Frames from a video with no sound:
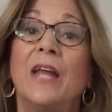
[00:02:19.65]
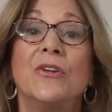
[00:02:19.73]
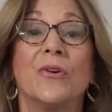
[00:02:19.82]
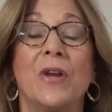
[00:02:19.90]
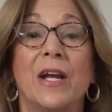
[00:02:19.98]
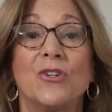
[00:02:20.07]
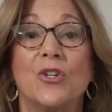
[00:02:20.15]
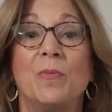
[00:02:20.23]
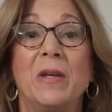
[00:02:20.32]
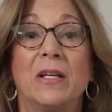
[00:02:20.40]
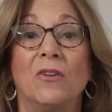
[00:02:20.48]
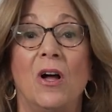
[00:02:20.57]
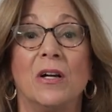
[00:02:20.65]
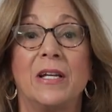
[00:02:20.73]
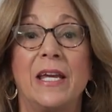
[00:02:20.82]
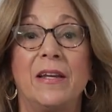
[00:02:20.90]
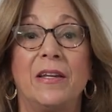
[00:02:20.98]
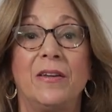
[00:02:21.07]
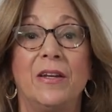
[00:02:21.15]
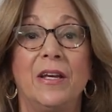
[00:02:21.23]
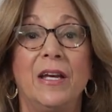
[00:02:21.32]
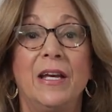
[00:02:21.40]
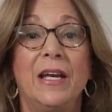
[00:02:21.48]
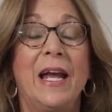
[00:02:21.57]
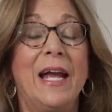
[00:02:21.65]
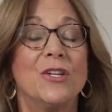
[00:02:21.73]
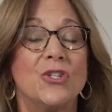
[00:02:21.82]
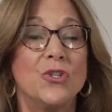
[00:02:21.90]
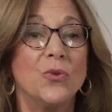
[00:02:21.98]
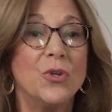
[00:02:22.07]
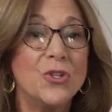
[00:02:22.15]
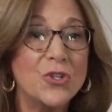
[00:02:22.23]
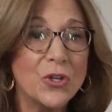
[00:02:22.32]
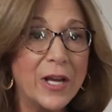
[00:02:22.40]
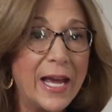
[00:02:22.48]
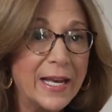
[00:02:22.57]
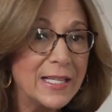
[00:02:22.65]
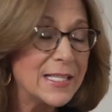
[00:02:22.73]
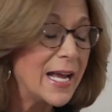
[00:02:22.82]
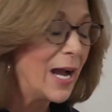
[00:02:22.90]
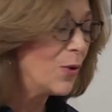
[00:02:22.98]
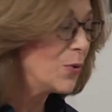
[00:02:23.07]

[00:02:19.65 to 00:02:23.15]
and your neck should be elongated. As soon as your head is